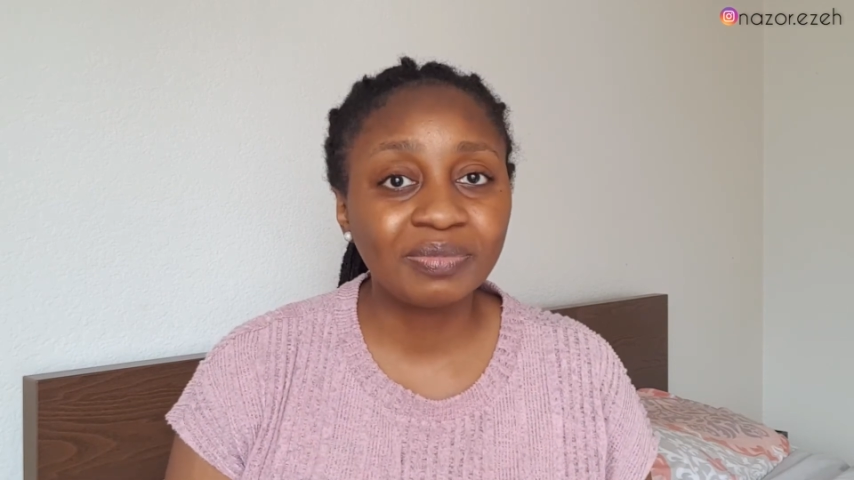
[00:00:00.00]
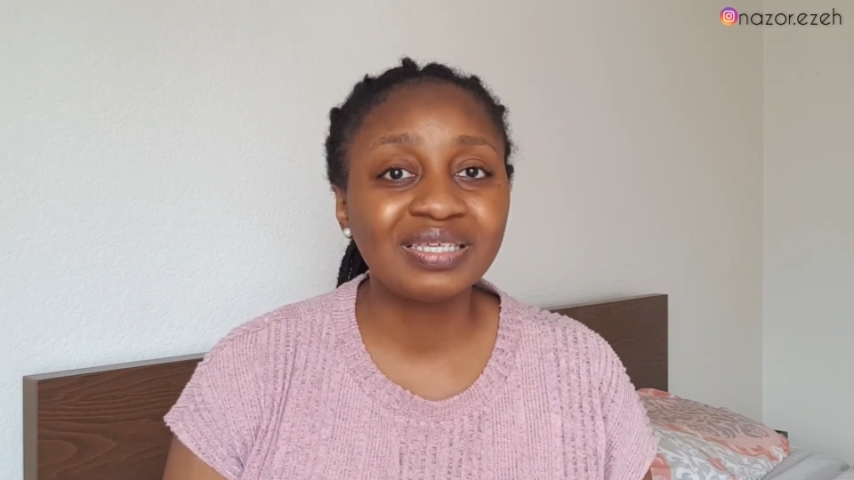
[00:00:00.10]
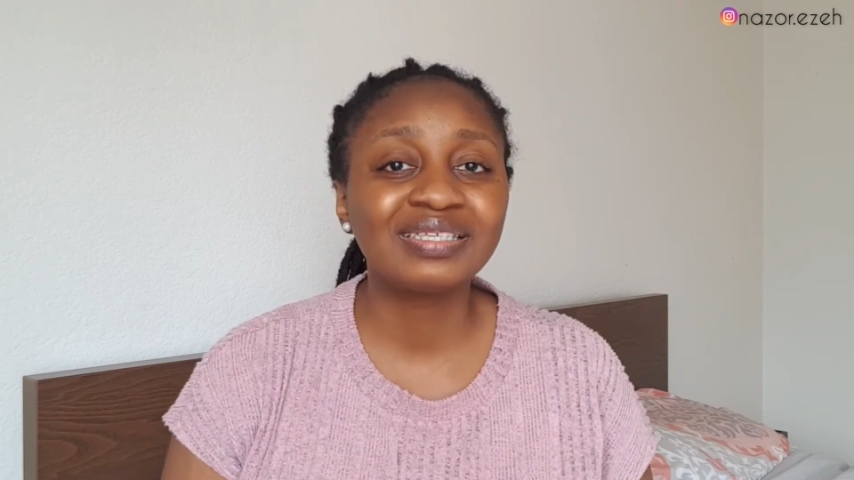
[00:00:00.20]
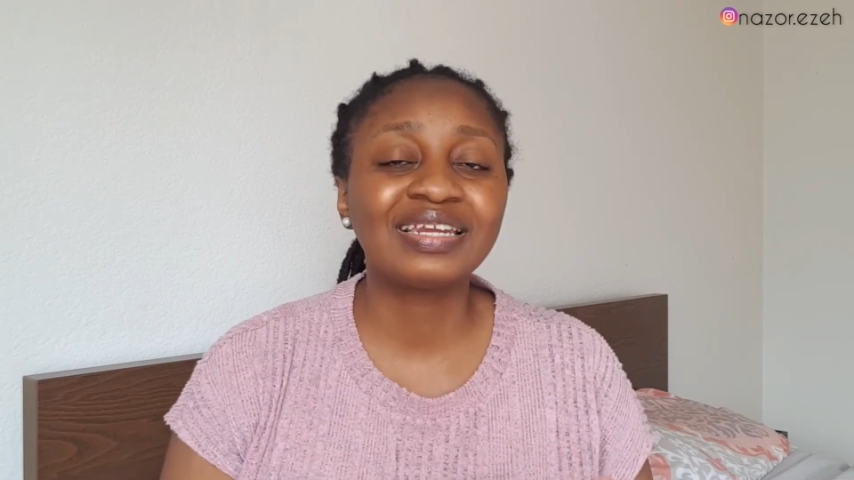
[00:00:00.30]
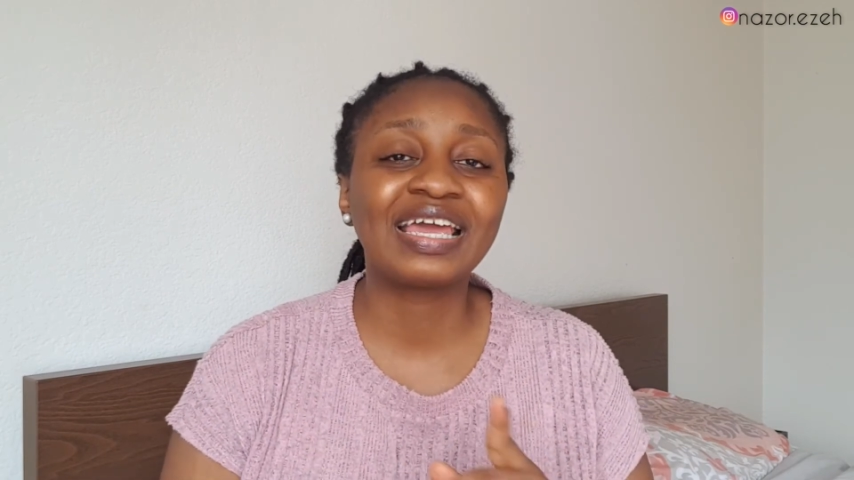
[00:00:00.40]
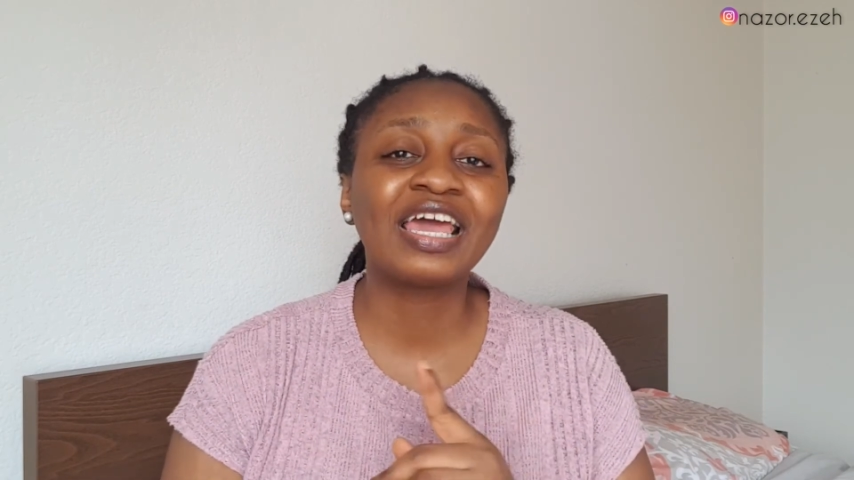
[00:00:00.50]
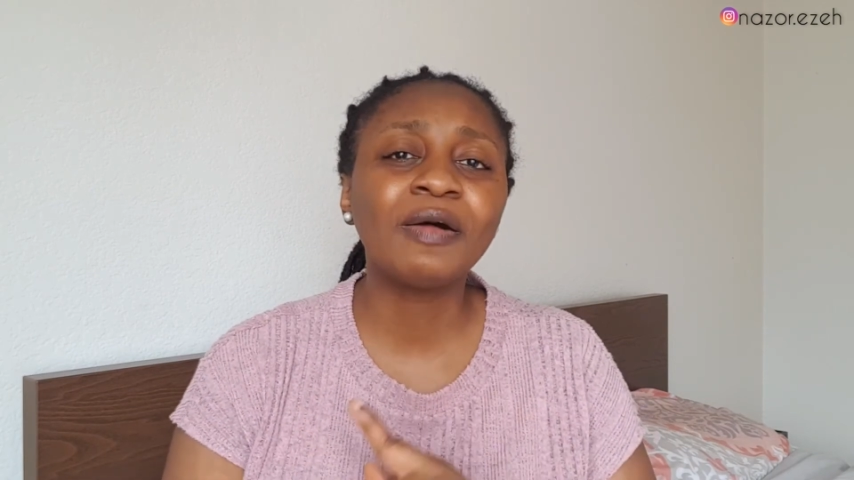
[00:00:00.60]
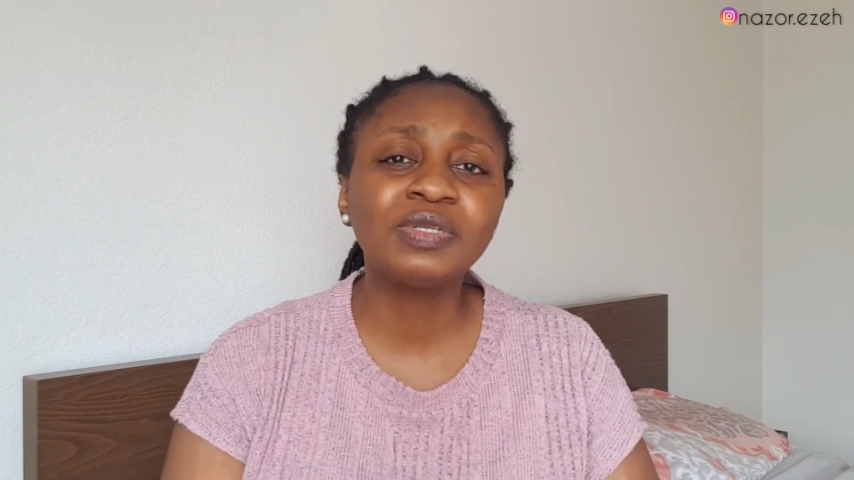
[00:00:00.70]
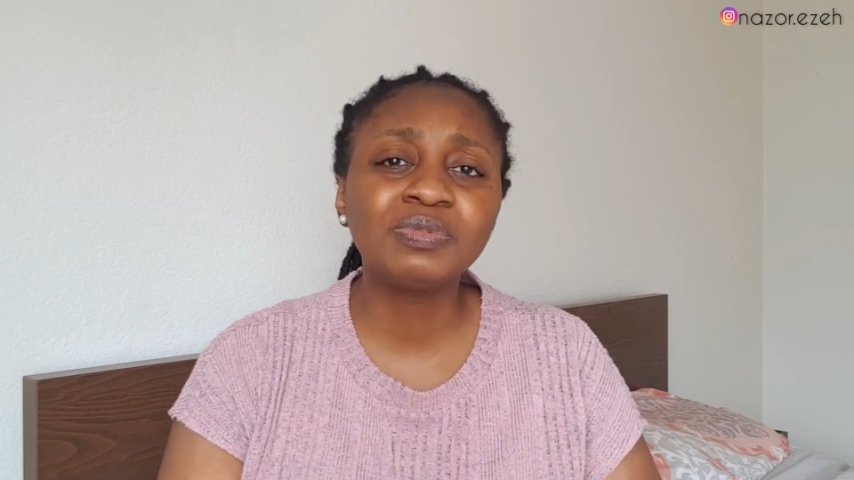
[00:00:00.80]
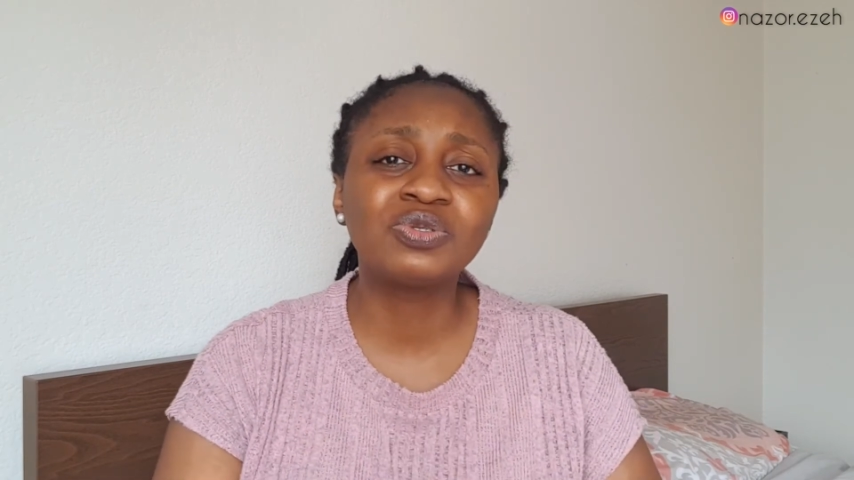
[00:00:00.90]
Instead, I
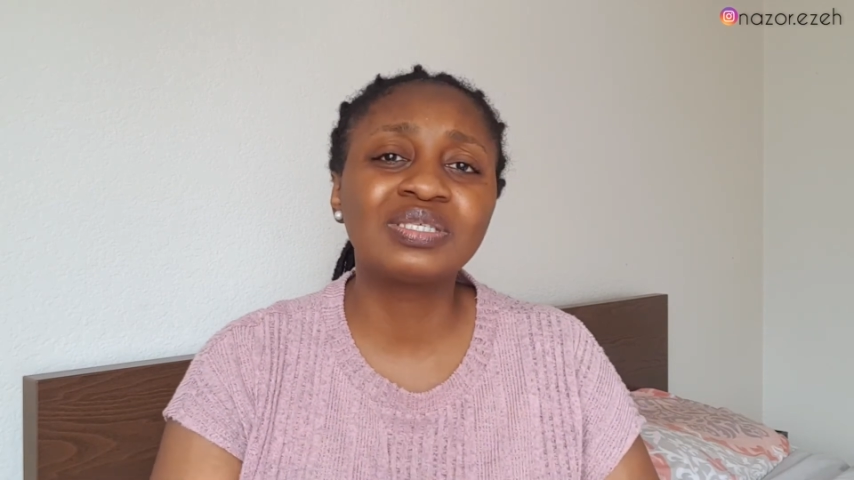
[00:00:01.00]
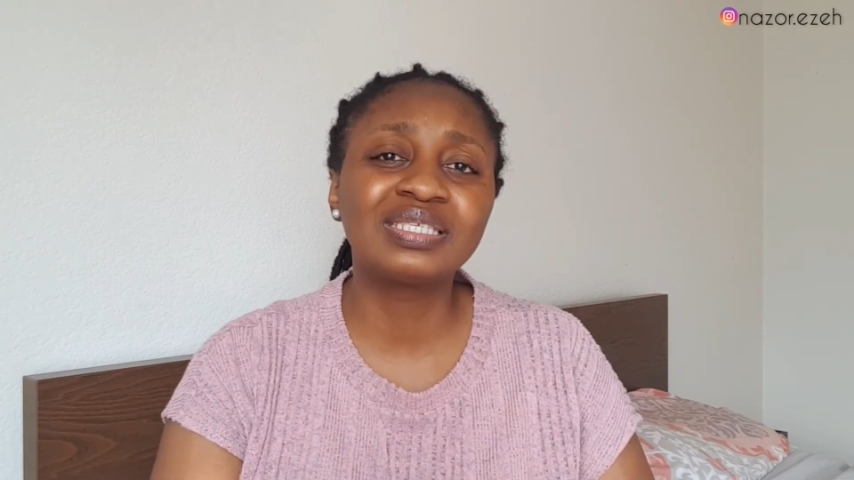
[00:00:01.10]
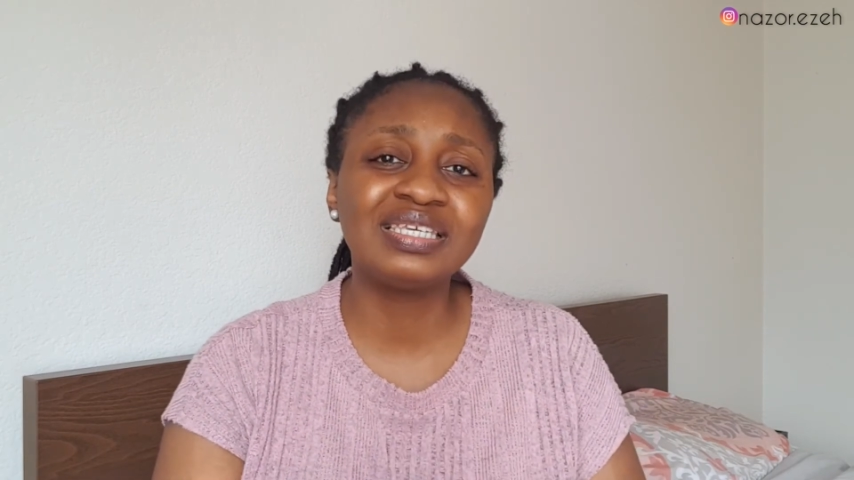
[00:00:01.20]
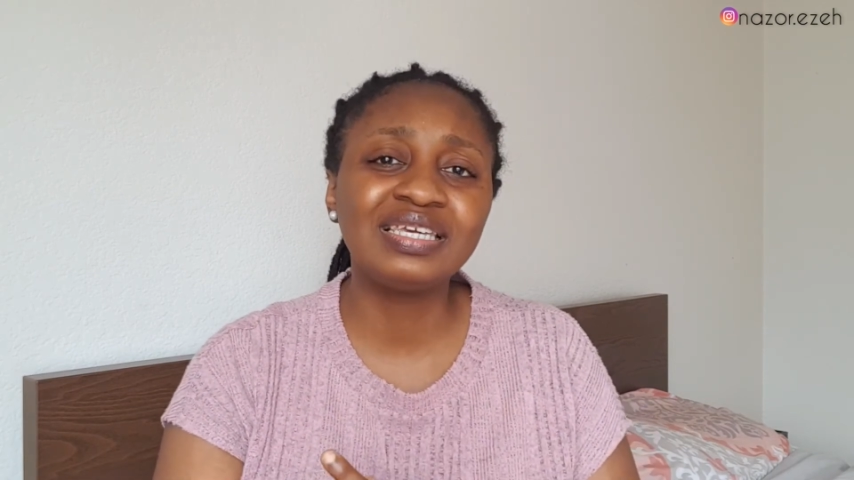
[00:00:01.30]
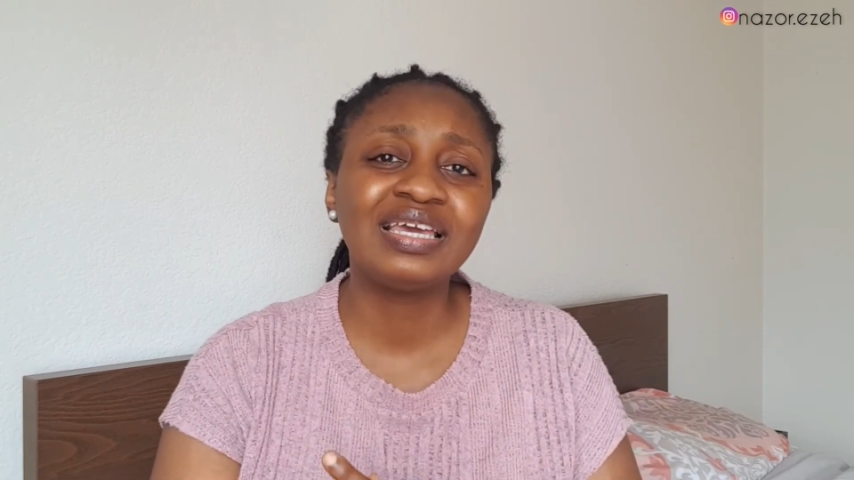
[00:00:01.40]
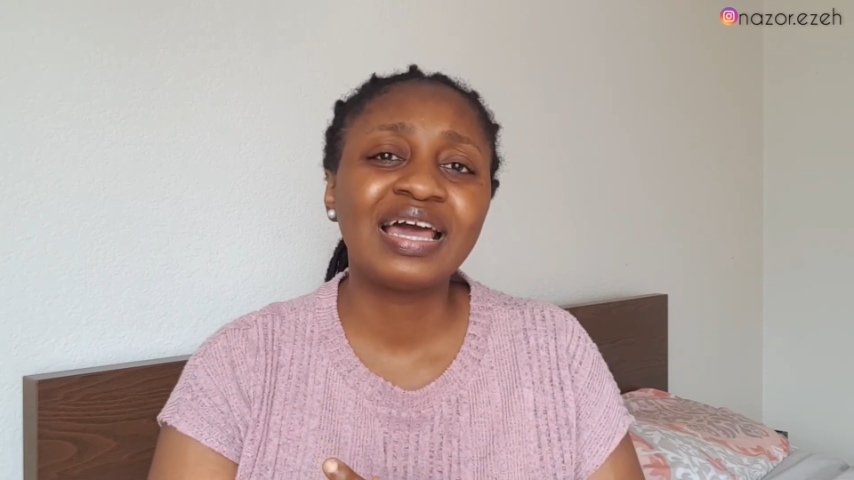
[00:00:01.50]
helped him to see.